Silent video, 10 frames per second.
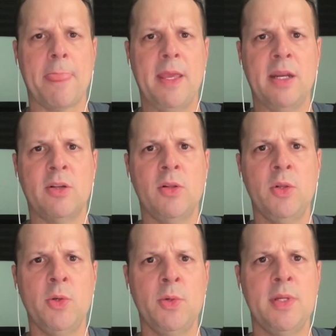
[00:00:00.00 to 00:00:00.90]

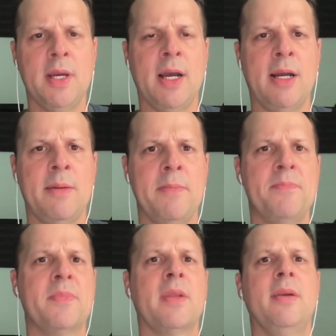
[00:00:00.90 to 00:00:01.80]
include
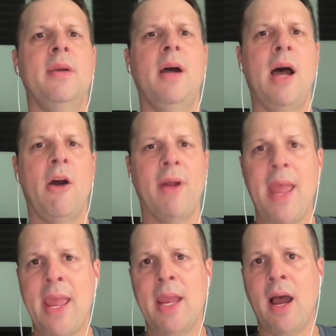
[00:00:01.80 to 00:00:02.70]
our
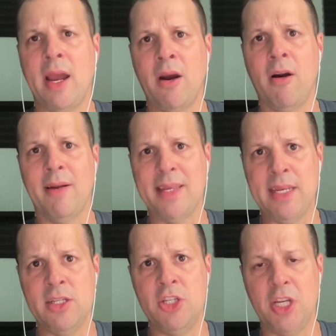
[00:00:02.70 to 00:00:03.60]
AIRE
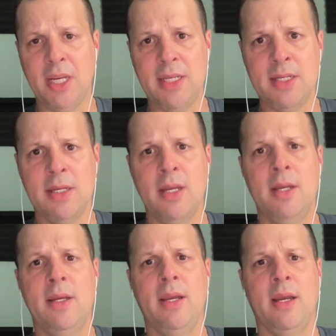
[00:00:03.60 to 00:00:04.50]
gene,
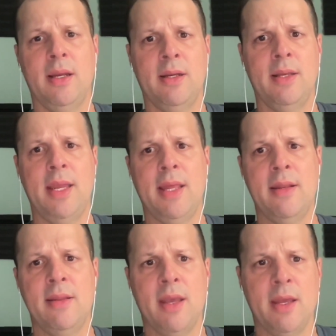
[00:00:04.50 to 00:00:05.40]

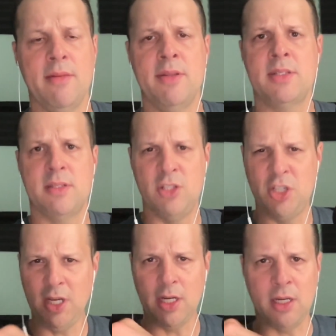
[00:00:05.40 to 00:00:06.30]
and this
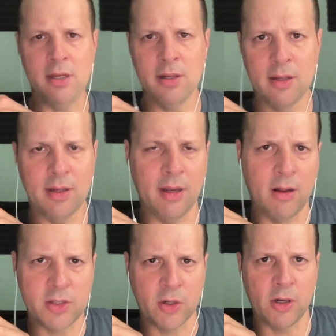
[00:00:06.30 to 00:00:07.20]
gene,
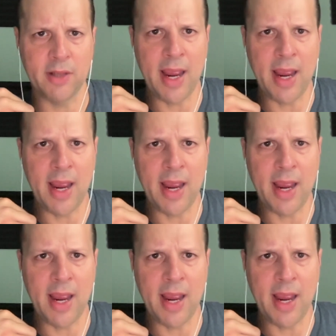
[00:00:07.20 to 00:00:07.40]
also called